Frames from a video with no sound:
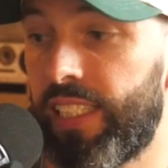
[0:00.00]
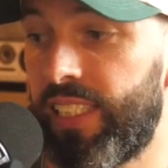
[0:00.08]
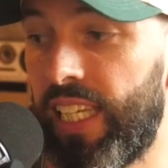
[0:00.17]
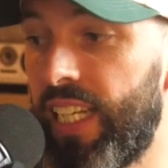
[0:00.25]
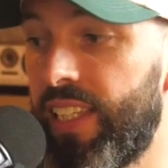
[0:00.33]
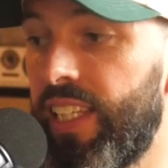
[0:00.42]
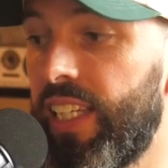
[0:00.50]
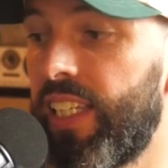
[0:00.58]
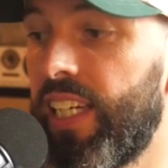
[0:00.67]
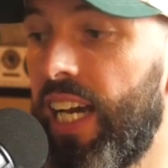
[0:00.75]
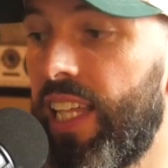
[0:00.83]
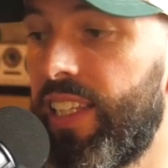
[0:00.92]
And I think
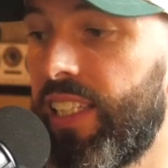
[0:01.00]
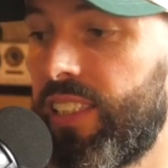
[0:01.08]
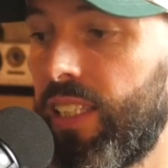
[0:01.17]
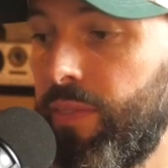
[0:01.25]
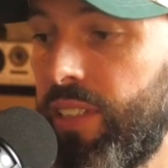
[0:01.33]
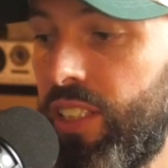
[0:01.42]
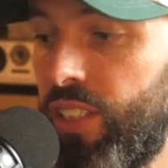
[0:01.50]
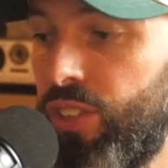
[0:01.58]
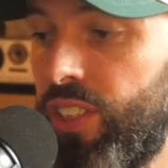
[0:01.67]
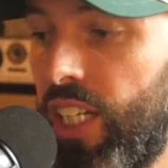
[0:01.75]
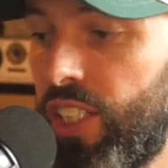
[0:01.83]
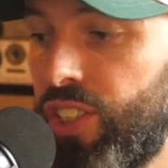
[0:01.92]
something that you
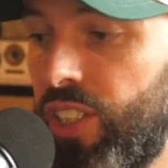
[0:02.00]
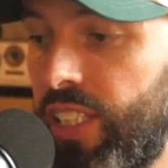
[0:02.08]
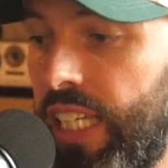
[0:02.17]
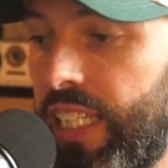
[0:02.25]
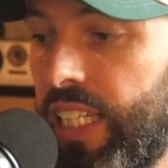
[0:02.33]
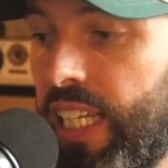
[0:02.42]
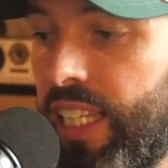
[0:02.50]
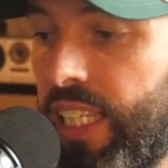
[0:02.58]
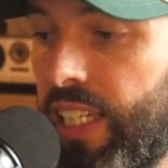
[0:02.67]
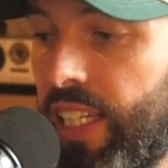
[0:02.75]
touched on then that I think,